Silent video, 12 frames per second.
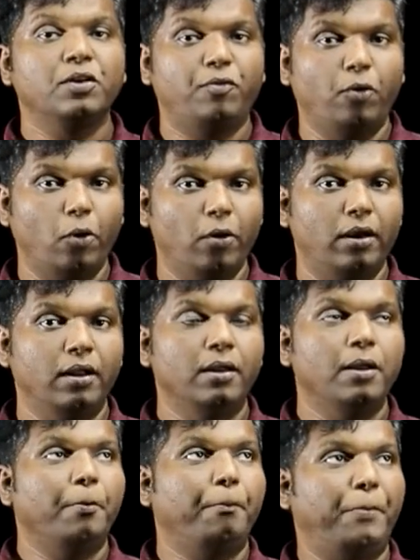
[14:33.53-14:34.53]
for
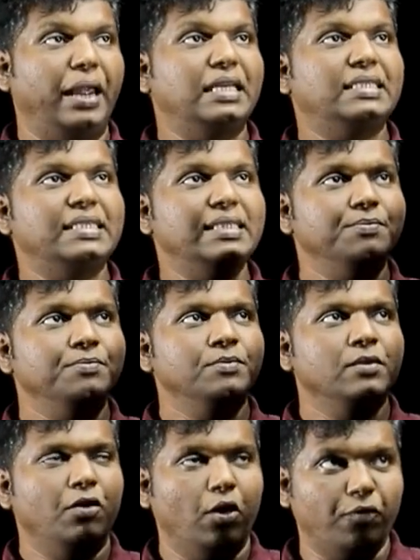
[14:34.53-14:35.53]
painting
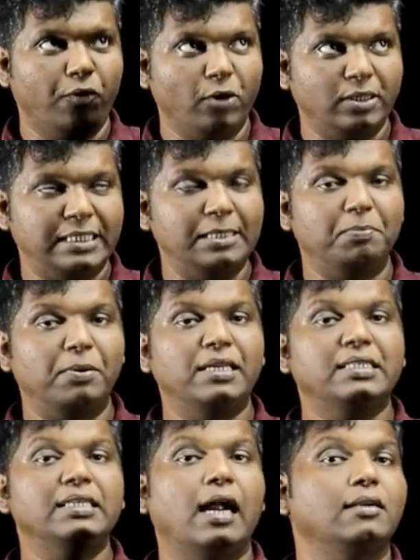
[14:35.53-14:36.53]
or for tin
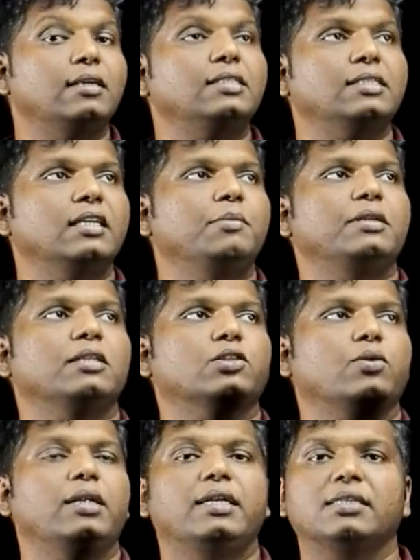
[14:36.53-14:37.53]
plating 100 centimeter
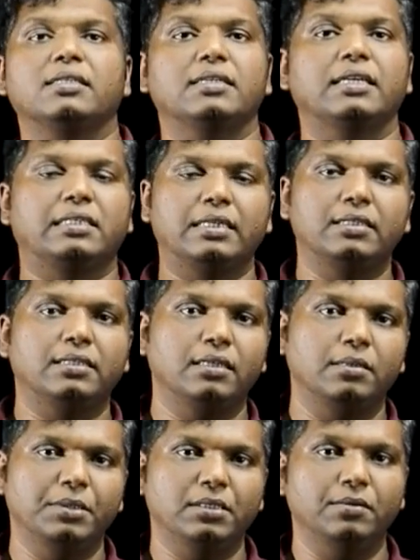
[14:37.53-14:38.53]
square, it is
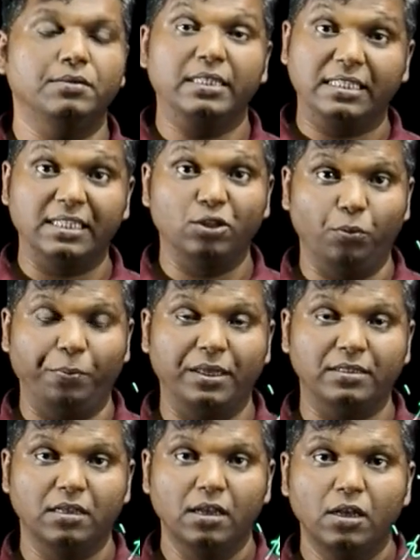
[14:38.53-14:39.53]
16
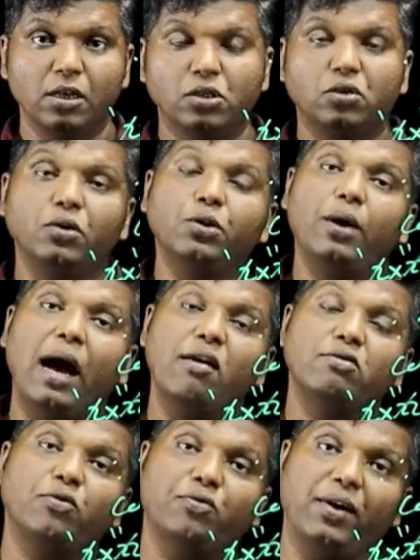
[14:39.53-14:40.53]
rupees. So you
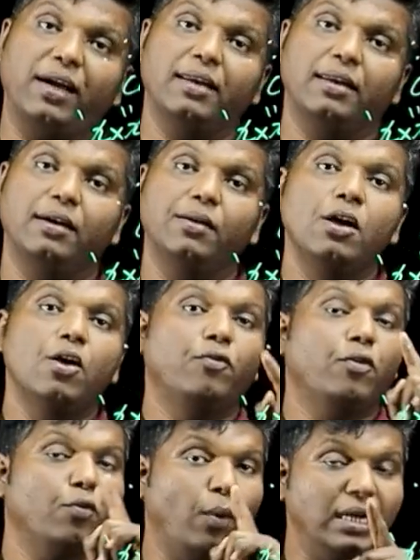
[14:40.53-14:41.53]
have to find
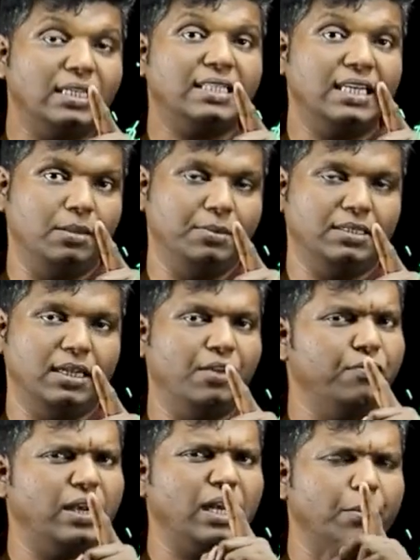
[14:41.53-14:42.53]
for 1 centimeter,
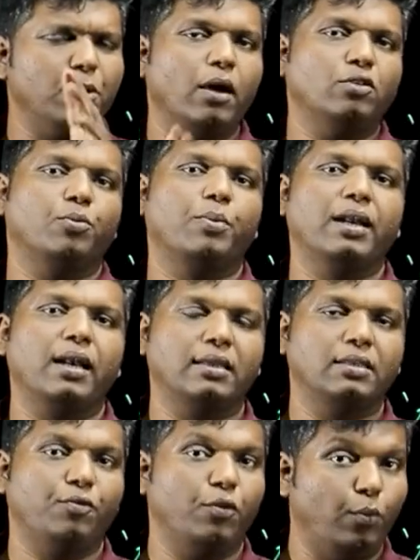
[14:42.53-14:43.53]
every time you have to bring
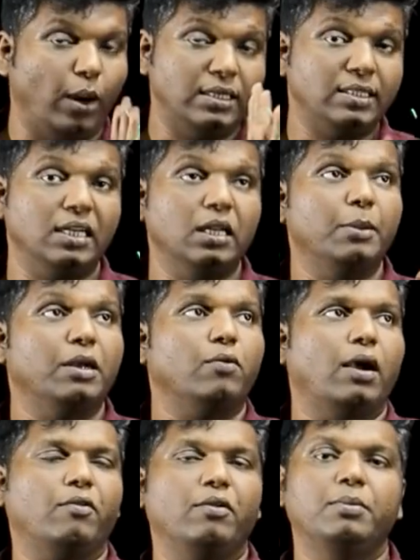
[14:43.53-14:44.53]
like that. For 1 centimeter,
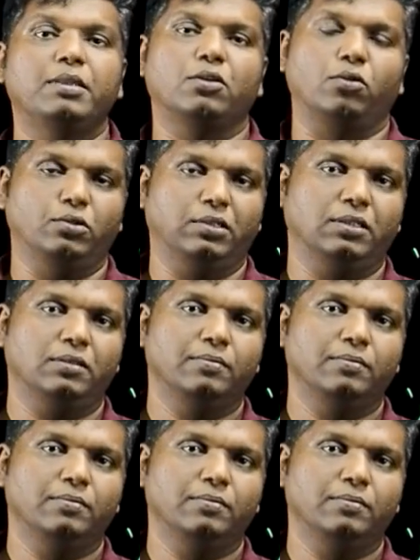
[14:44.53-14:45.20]
what will be the cost?